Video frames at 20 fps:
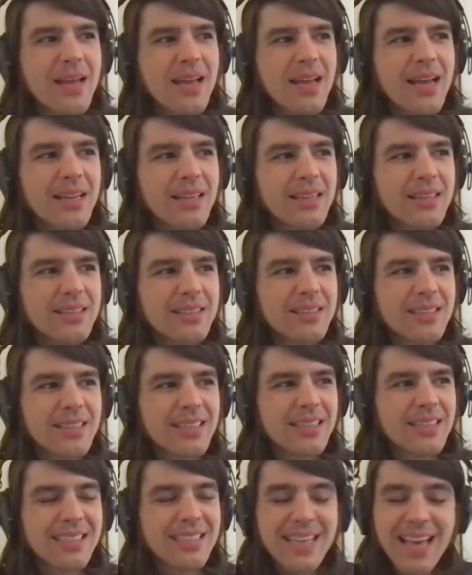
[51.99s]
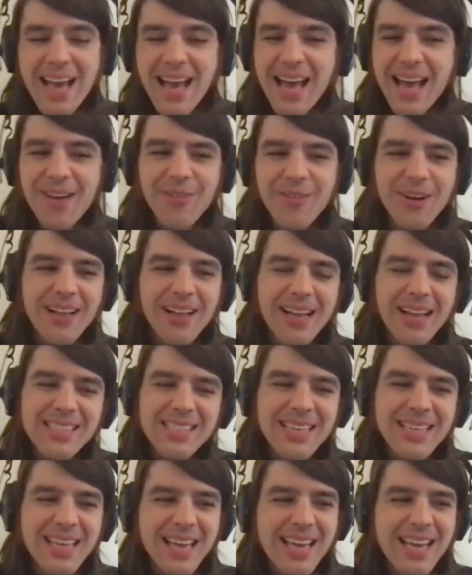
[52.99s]
man. Yeah, well,
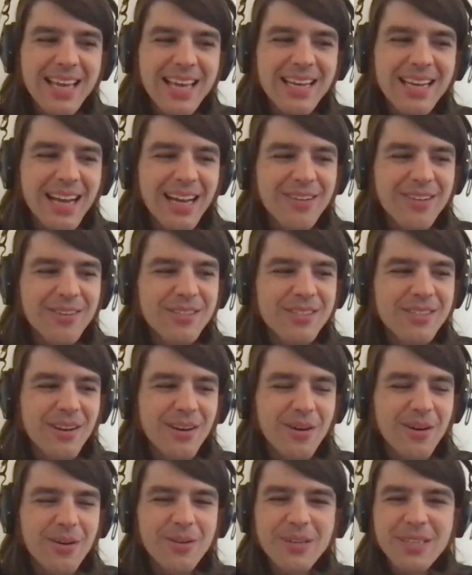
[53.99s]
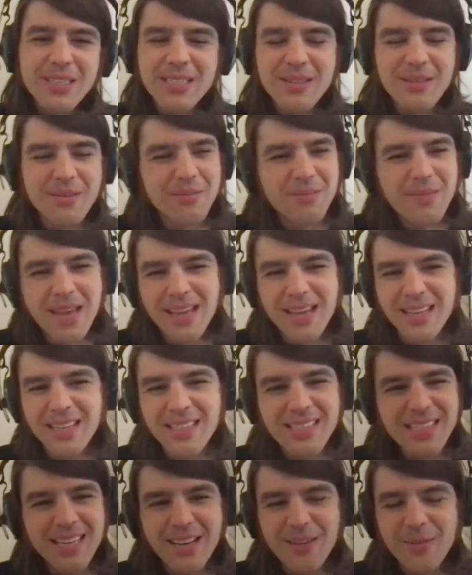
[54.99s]
as a kid, I was always making
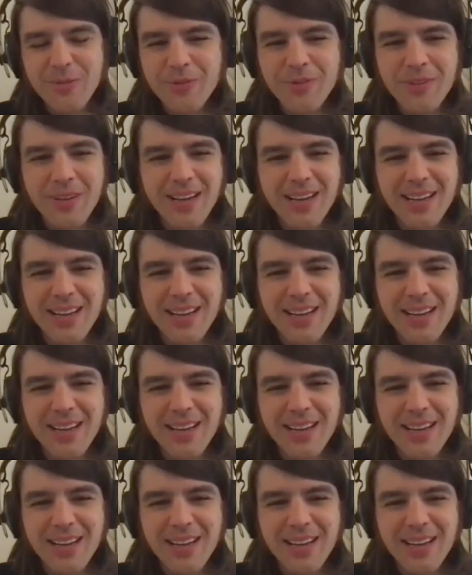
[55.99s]
stuff